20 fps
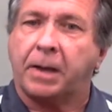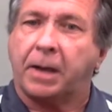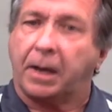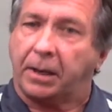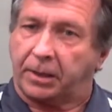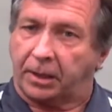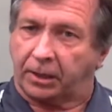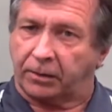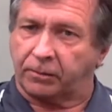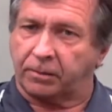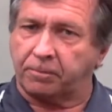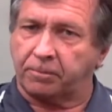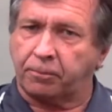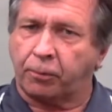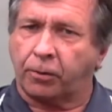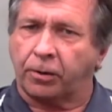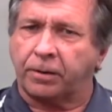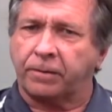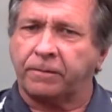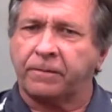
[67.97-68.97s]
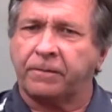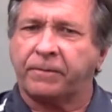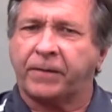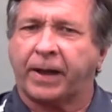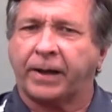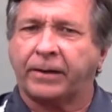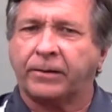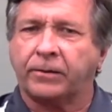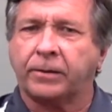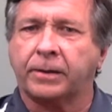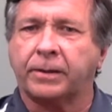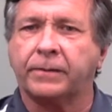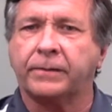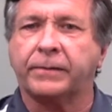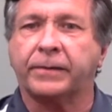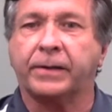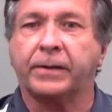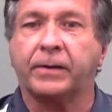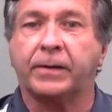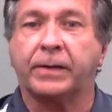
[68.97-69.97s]
Another important factor to
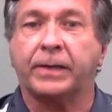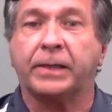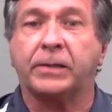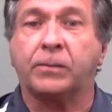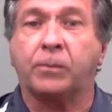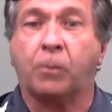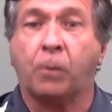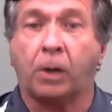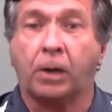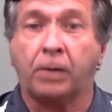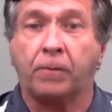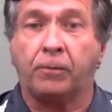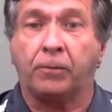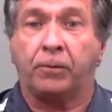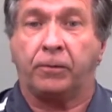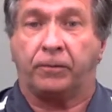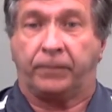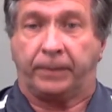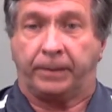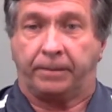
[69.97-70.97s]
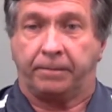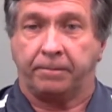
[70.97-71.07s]
consider is waterproofing.